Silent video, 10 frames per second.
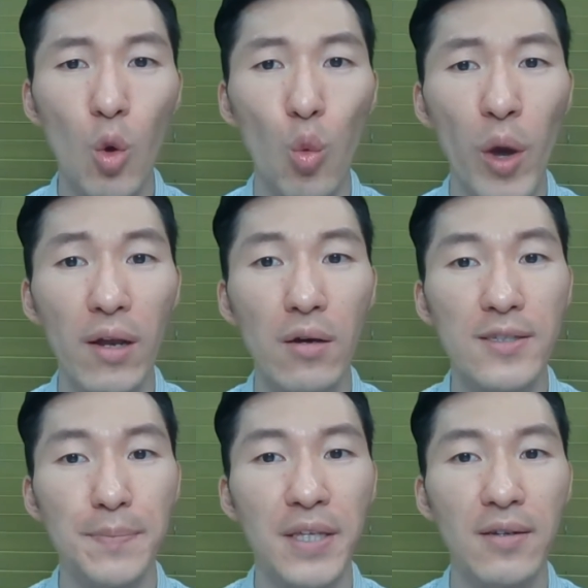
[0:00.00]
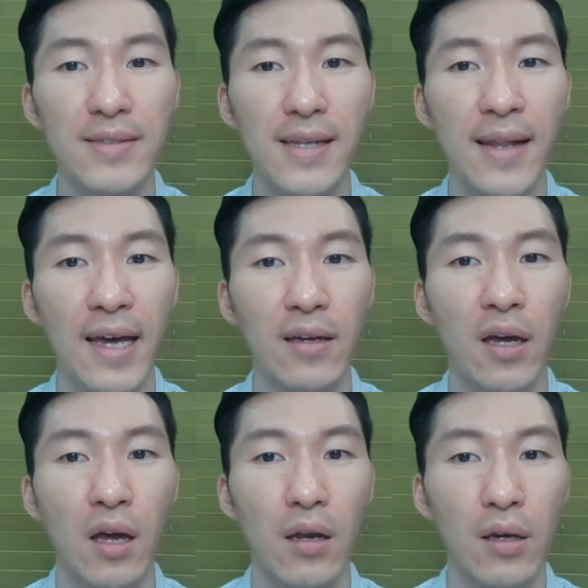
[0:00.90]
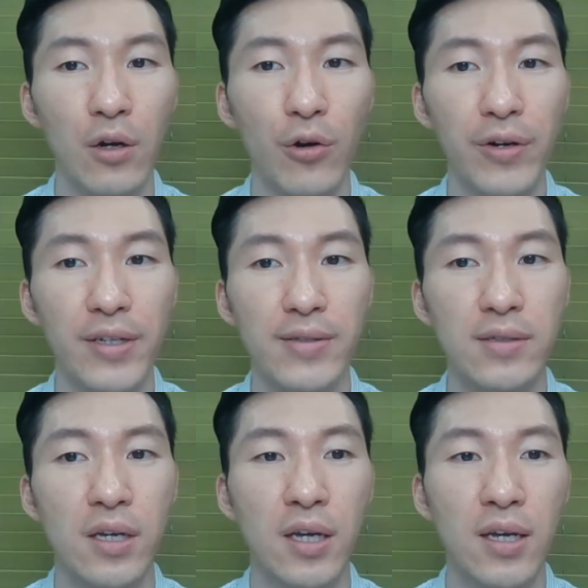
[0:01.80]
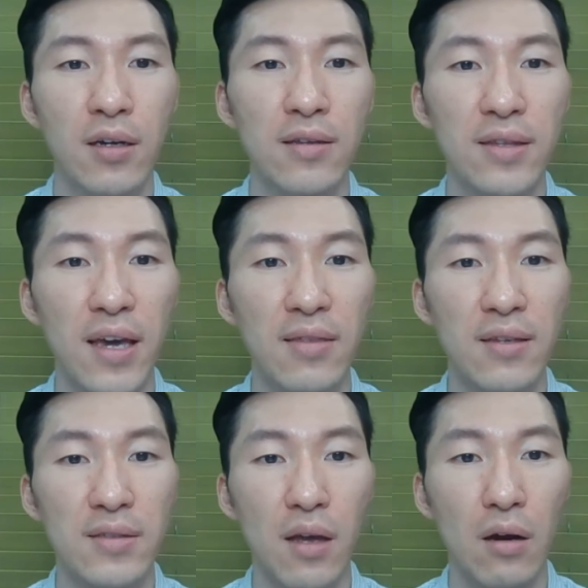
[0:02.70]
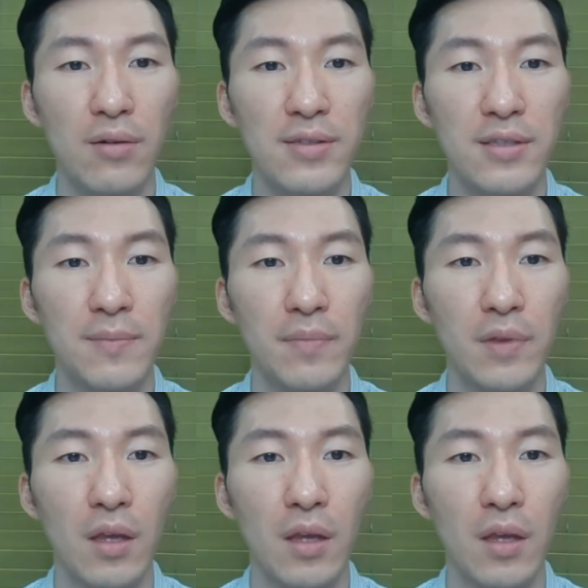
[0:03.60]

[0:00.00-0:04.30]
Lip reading: Weight loss pills like licorice contain this thyroxine.